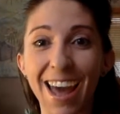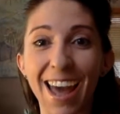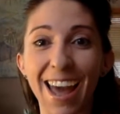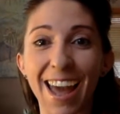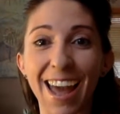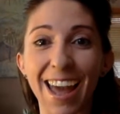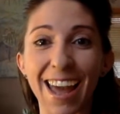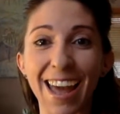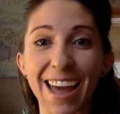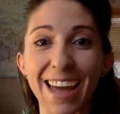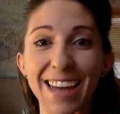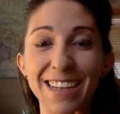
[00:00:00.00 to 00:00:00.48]

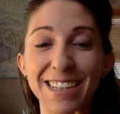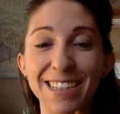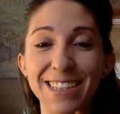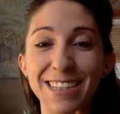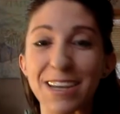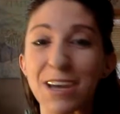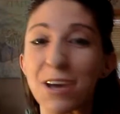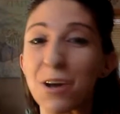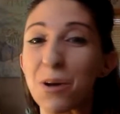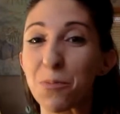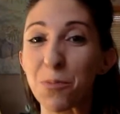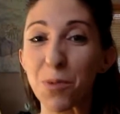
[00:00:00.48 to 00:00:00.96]
and
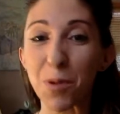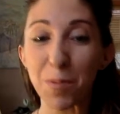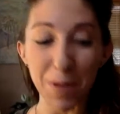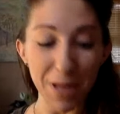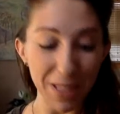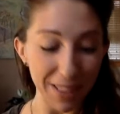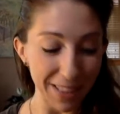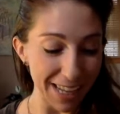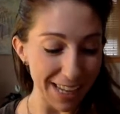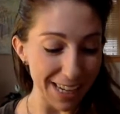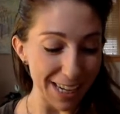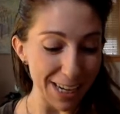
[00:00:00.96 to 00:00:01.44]
we'll be
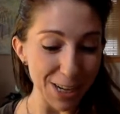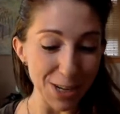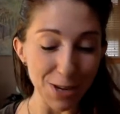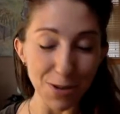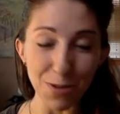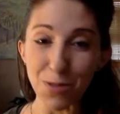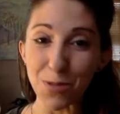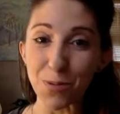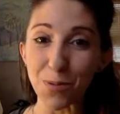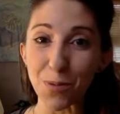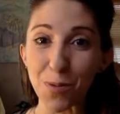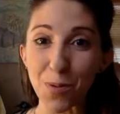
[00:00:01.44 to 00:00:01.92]
leading you
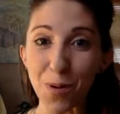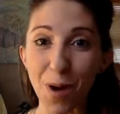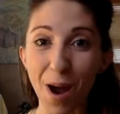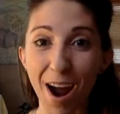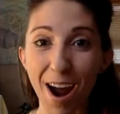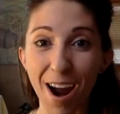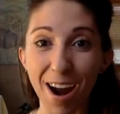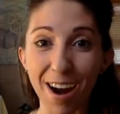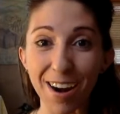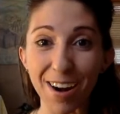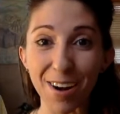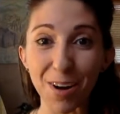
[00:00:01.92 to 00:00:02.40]
through
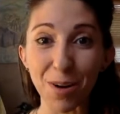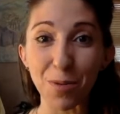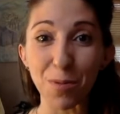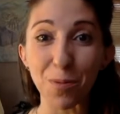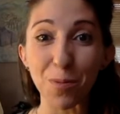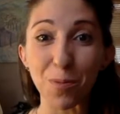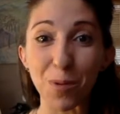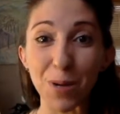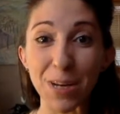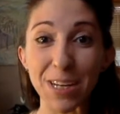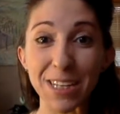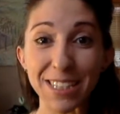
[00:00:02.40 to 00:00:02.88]
our
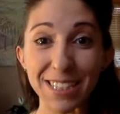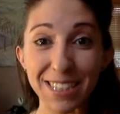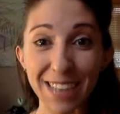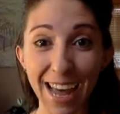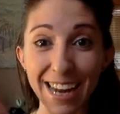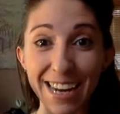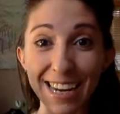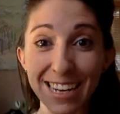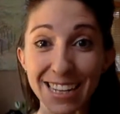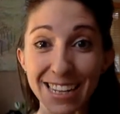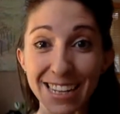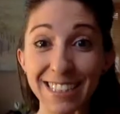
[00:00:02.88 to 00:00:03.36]

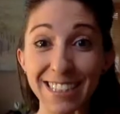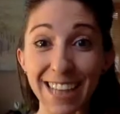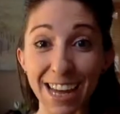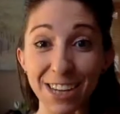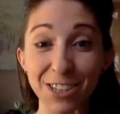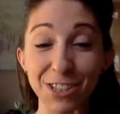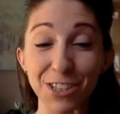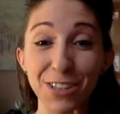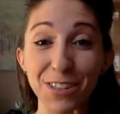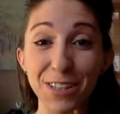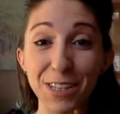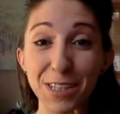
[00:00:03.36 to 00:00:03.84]
reset
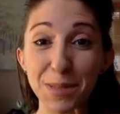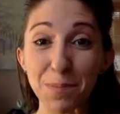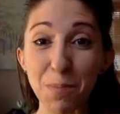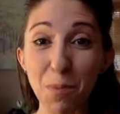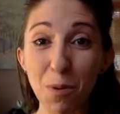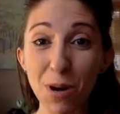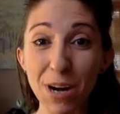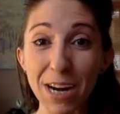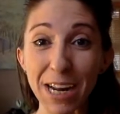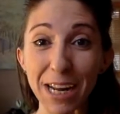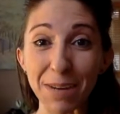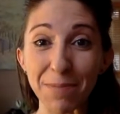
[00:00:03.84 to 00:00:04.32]
session this
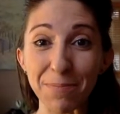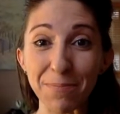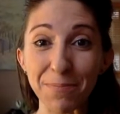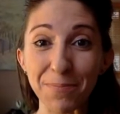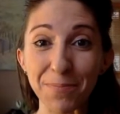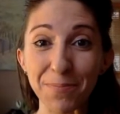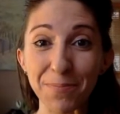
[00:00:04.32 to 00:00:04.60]
morning.